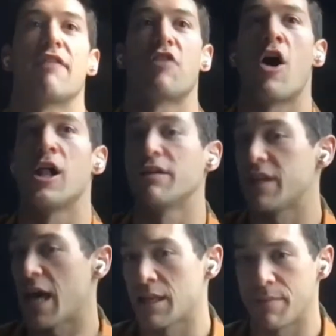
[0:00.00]
have all of
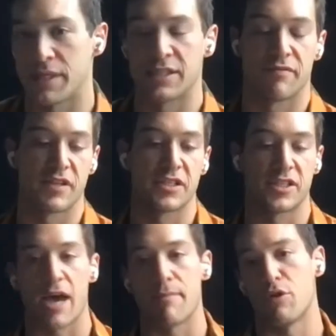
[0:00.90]
the elements of the
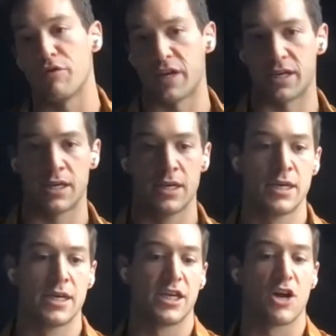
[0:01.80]
set moving,
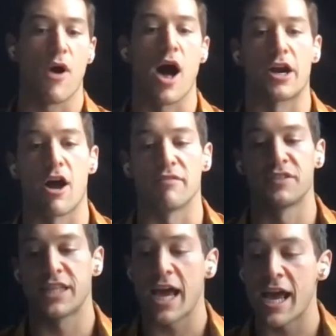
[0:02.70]
on and off
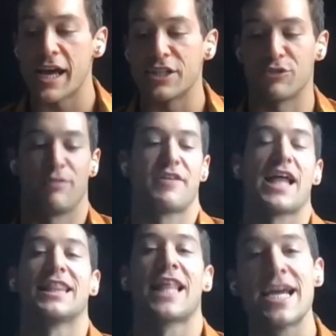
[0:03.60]
stage. We've
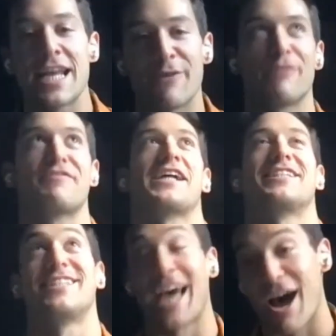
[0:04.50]
got lighting, we've got
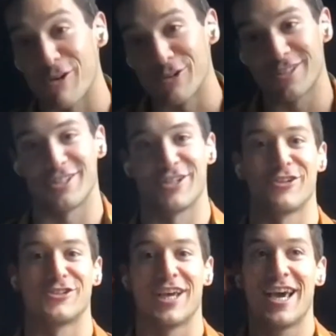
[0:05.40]
sound,
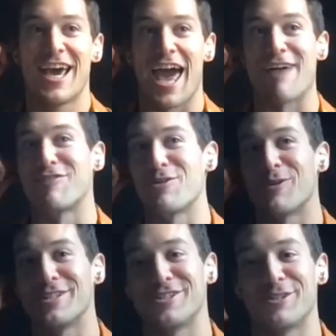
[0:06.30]
there's
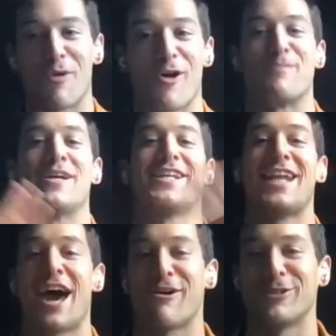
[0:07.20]
everyone's department
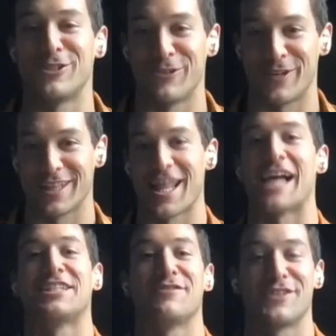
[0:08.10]
now is doing
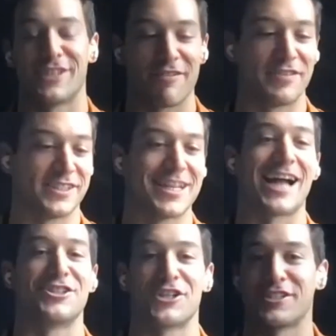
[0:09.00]
lots of stuff. It's
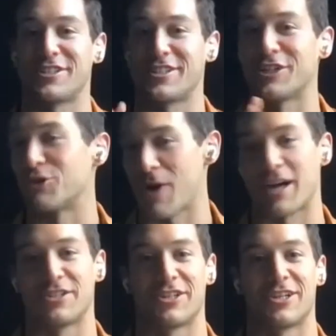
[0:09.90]
not just a
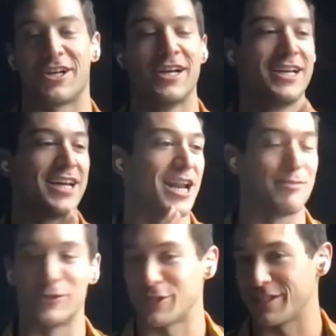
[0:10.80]
director and a
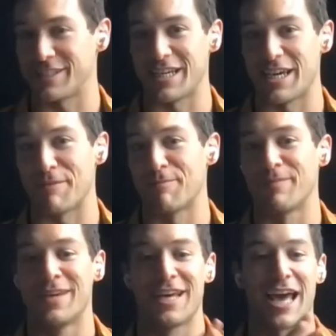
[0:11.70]
music team
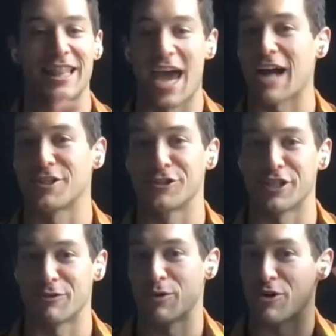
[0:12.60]
and the actors in
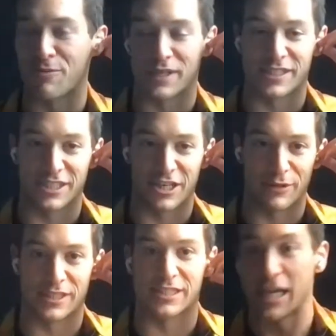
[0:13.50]
a room. It's
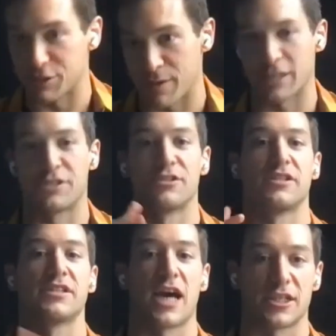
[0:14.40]
stage managers,
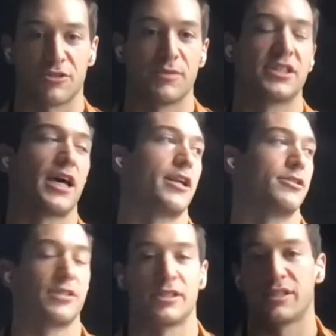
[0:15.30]
it's costume
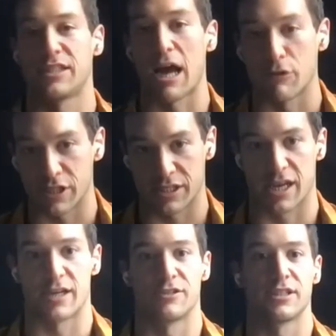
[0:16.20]
designers, it's sound
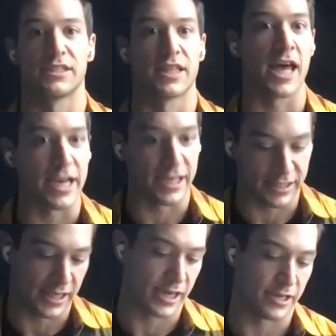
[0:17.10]
designers, it's lighting
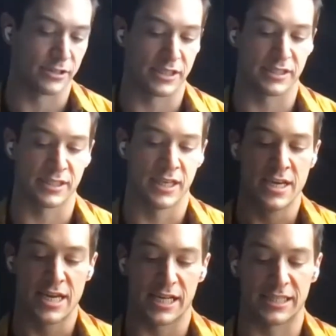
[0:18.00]
designers.
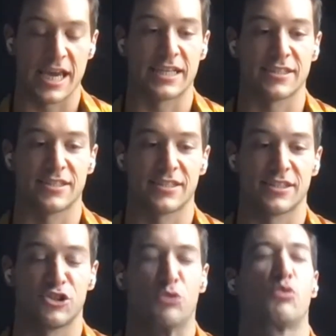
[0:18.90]
It takes
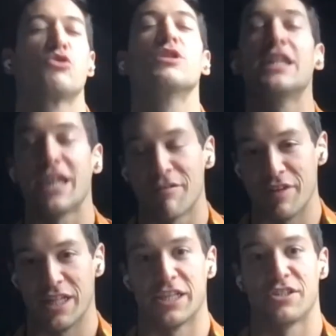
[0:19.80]
truly a
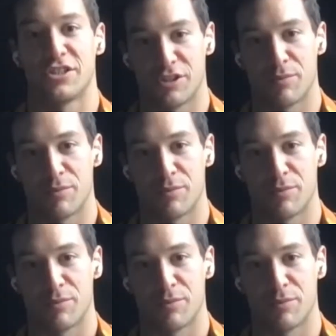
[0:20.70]
village to